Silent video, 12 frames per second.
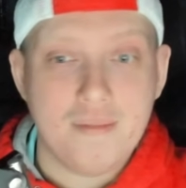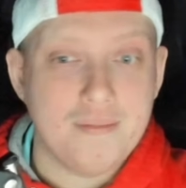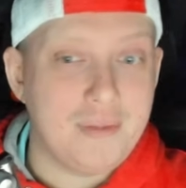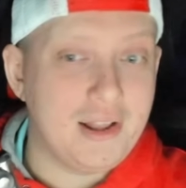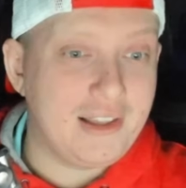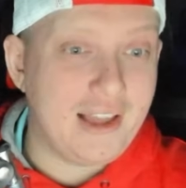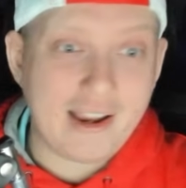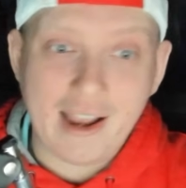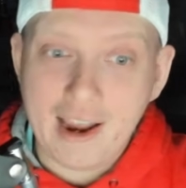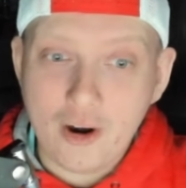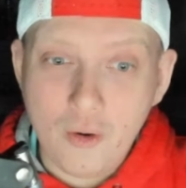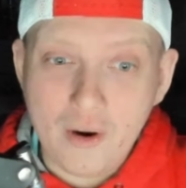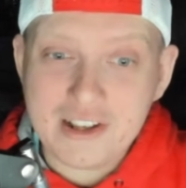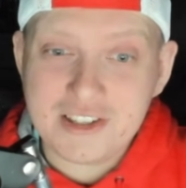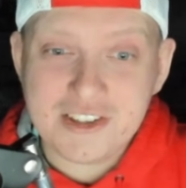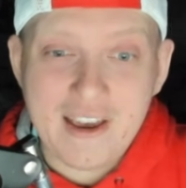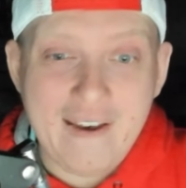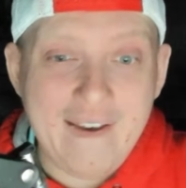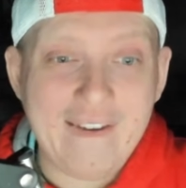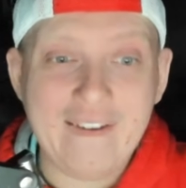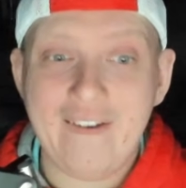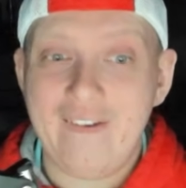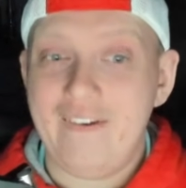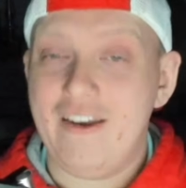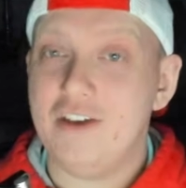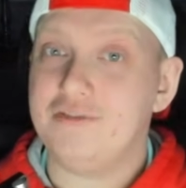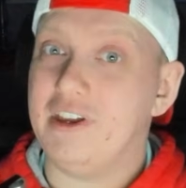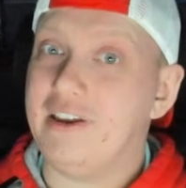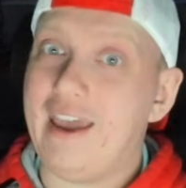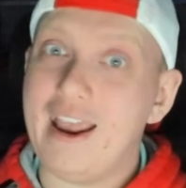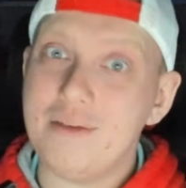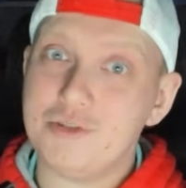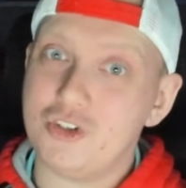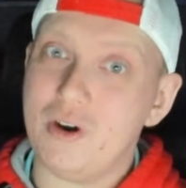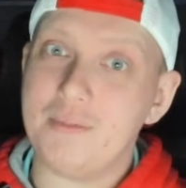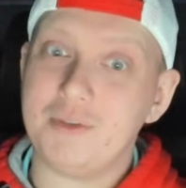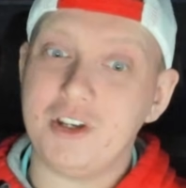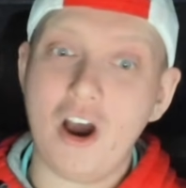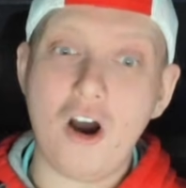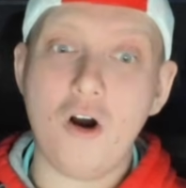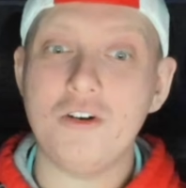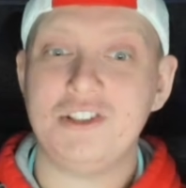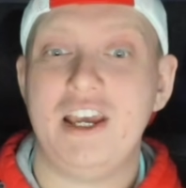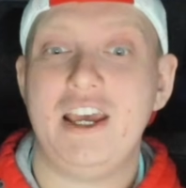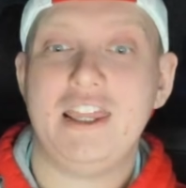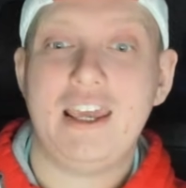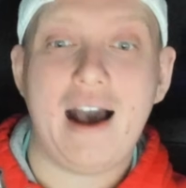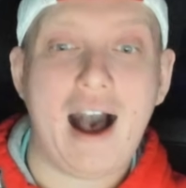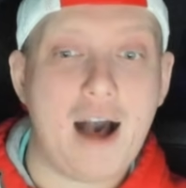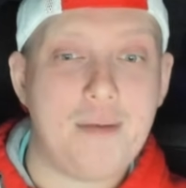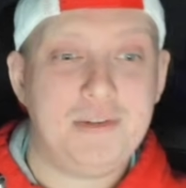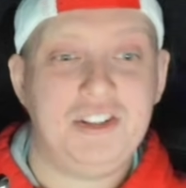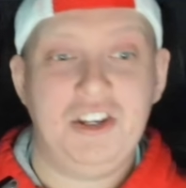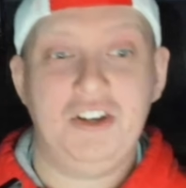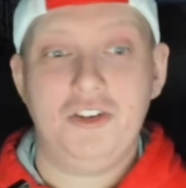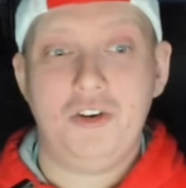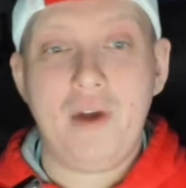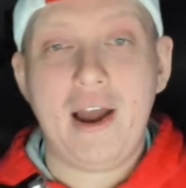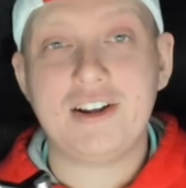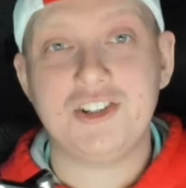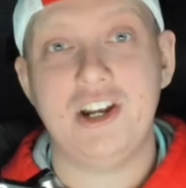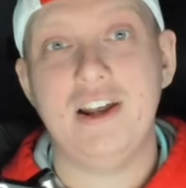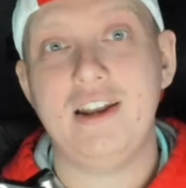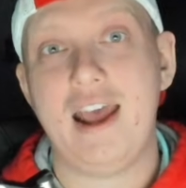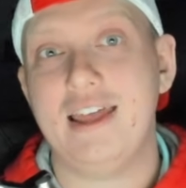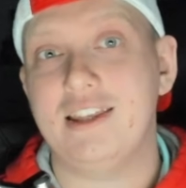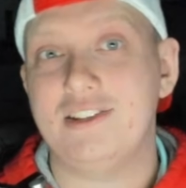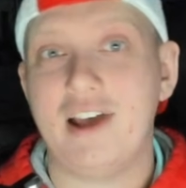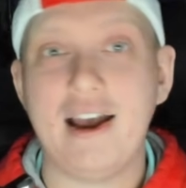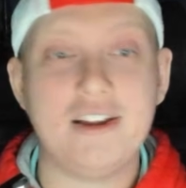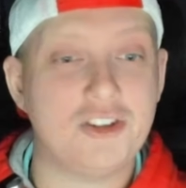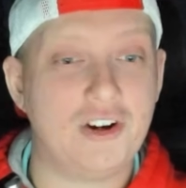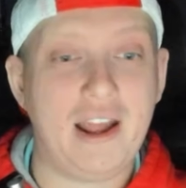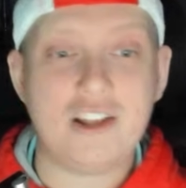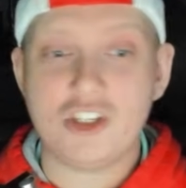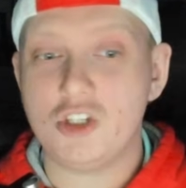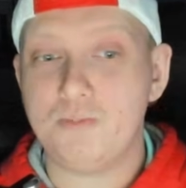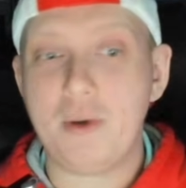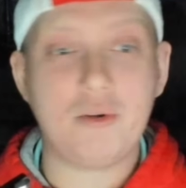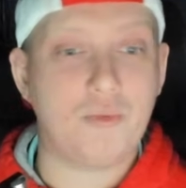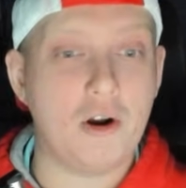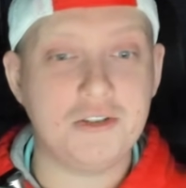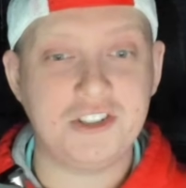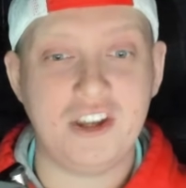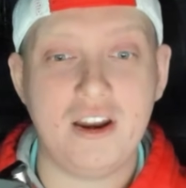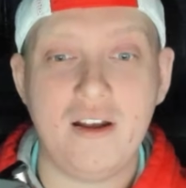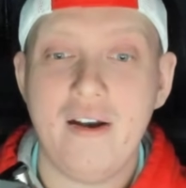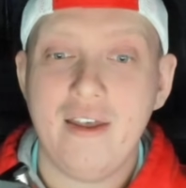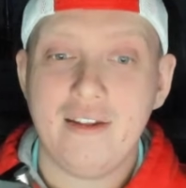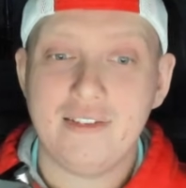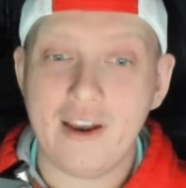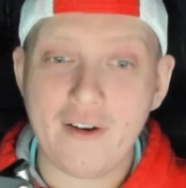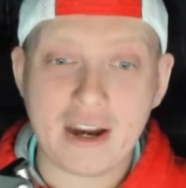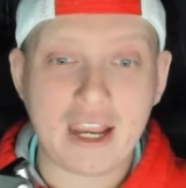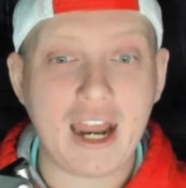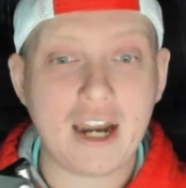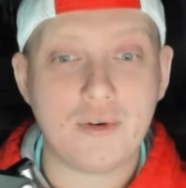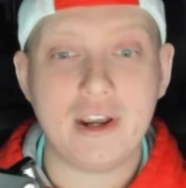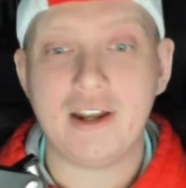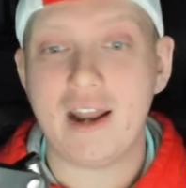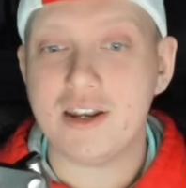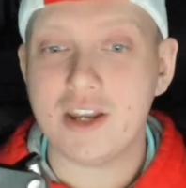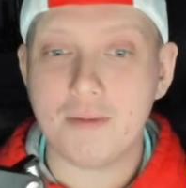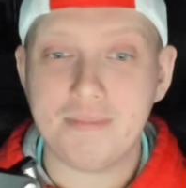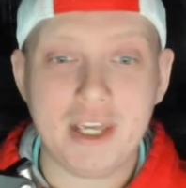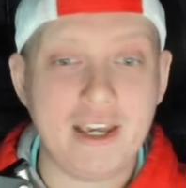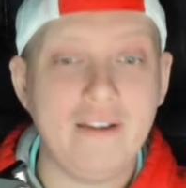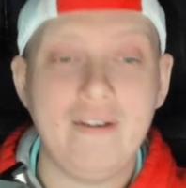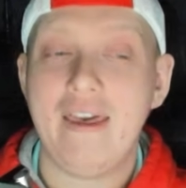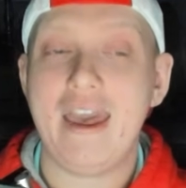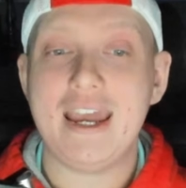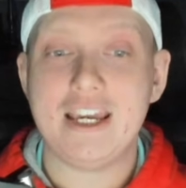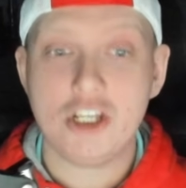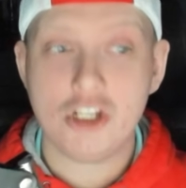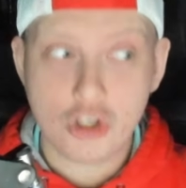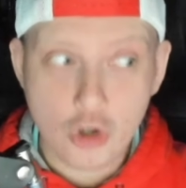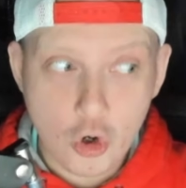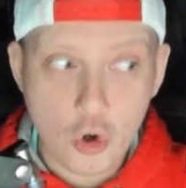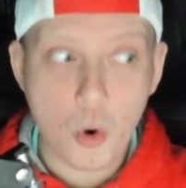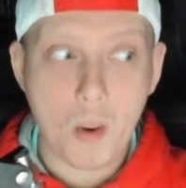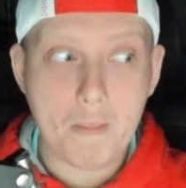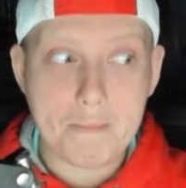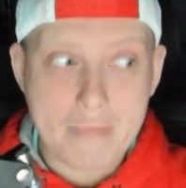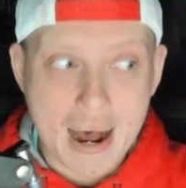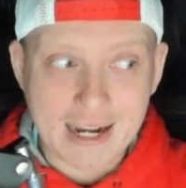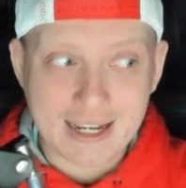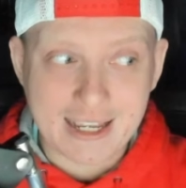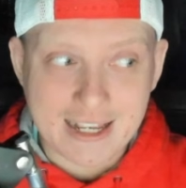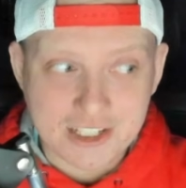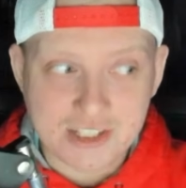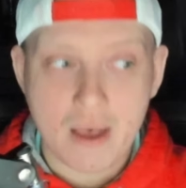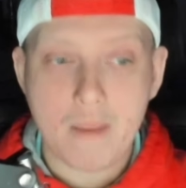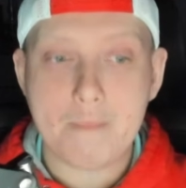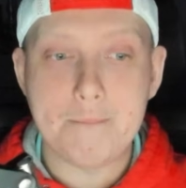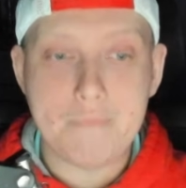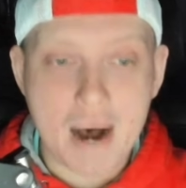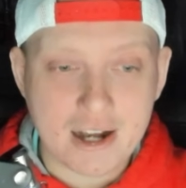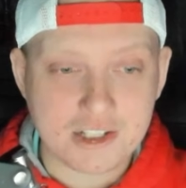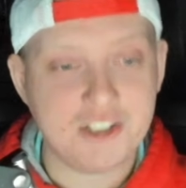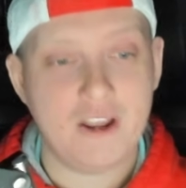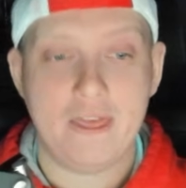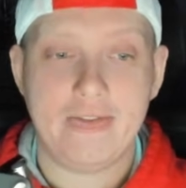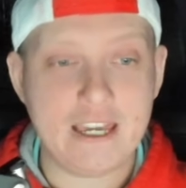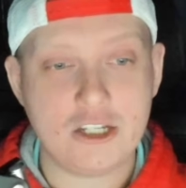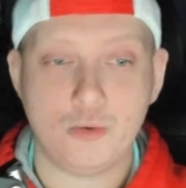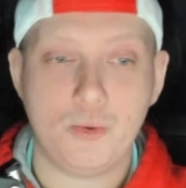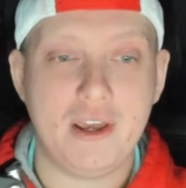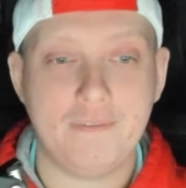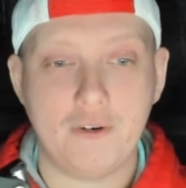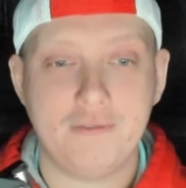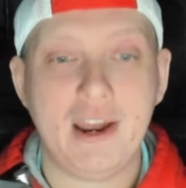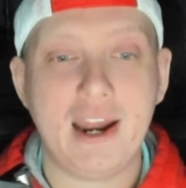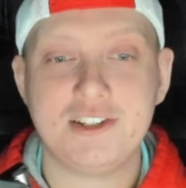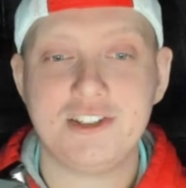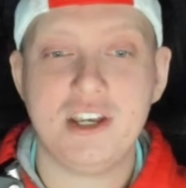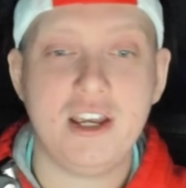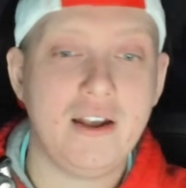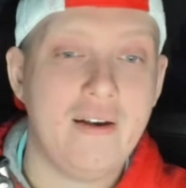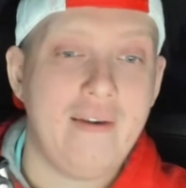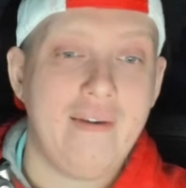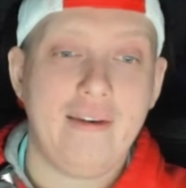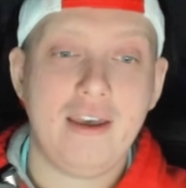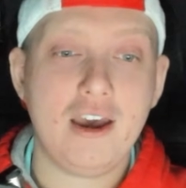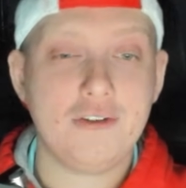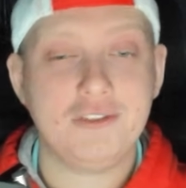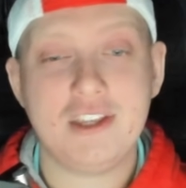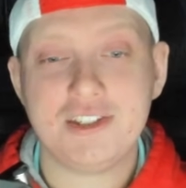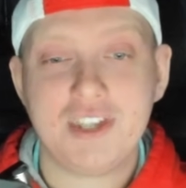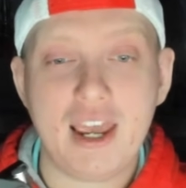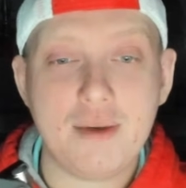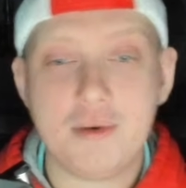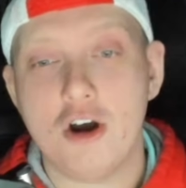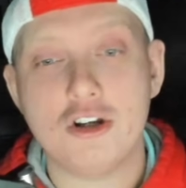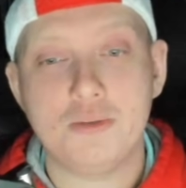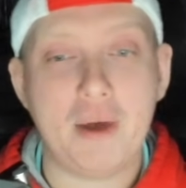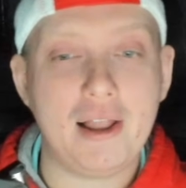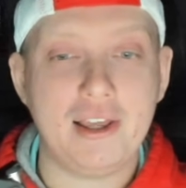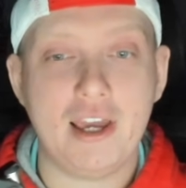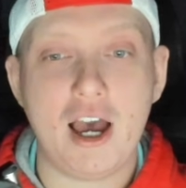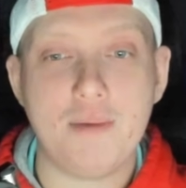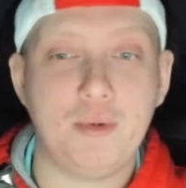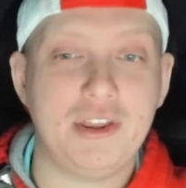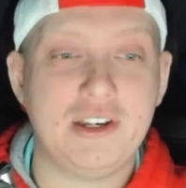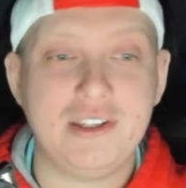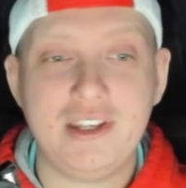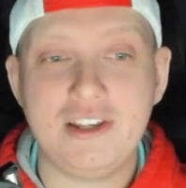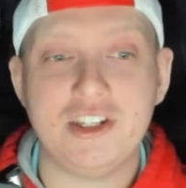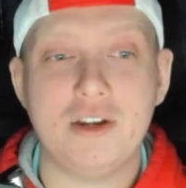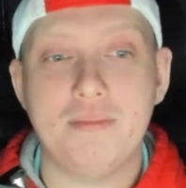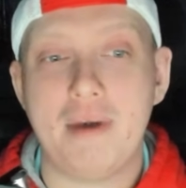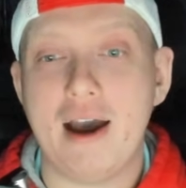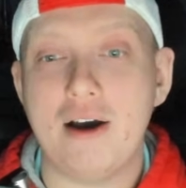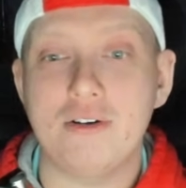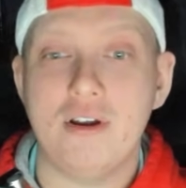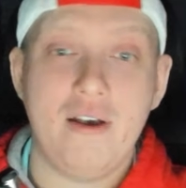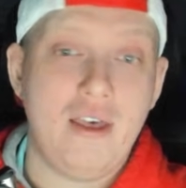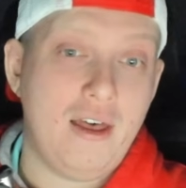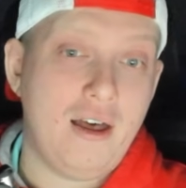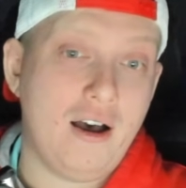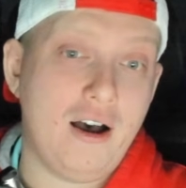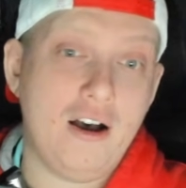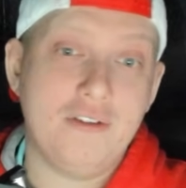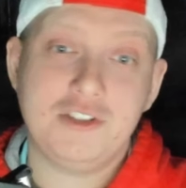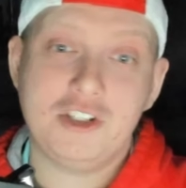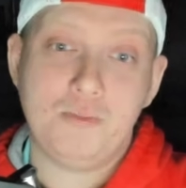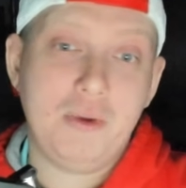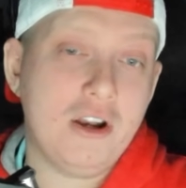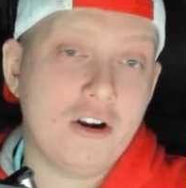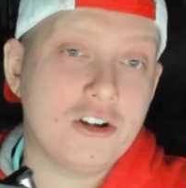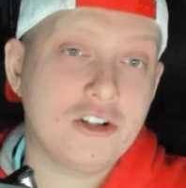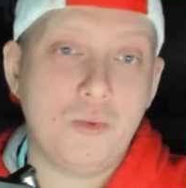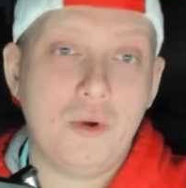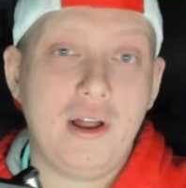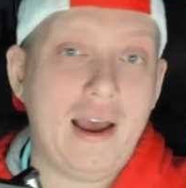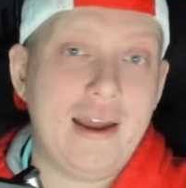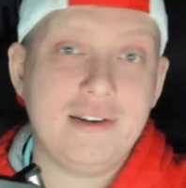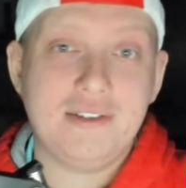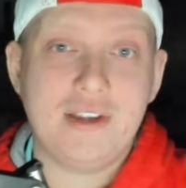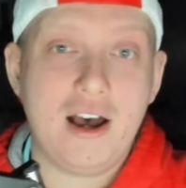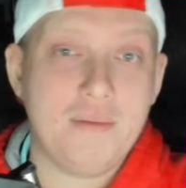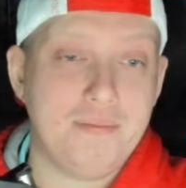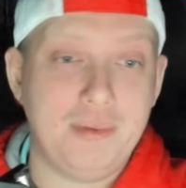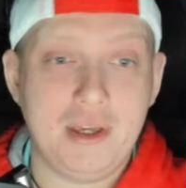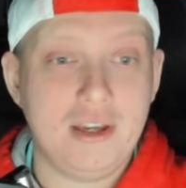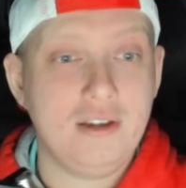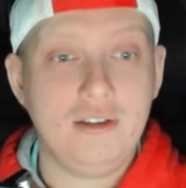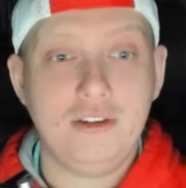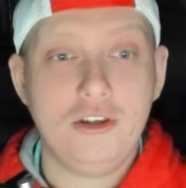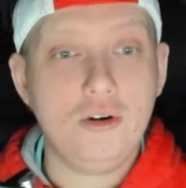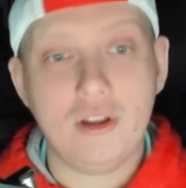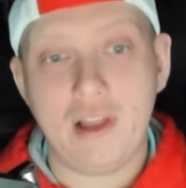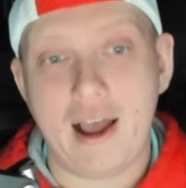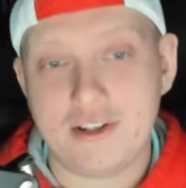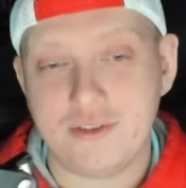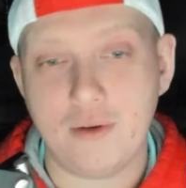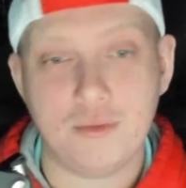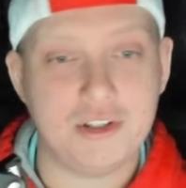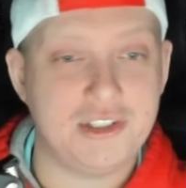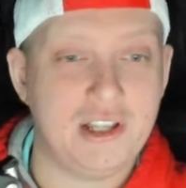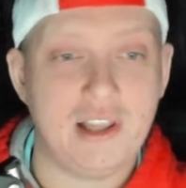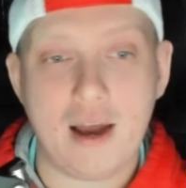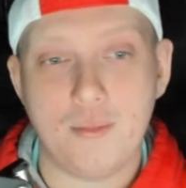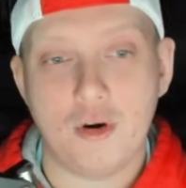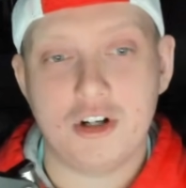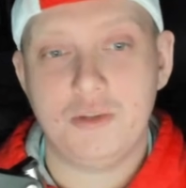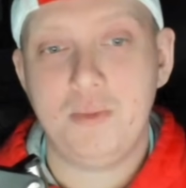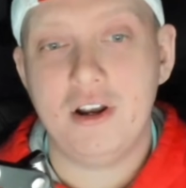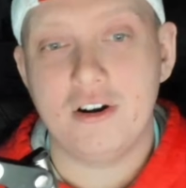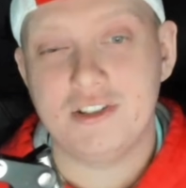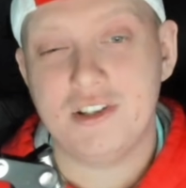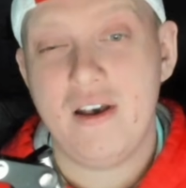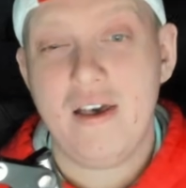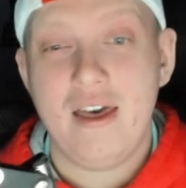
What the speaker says: But like I always say, if the game script goes in the opposite direction and the Titans are getting spit roasted, Derrick Henry could end up being a humongous bust this week for fantasy. If this game goes belly up with a decent amount of Spears, will end up being utilized, right? We'll see a lot more Spears.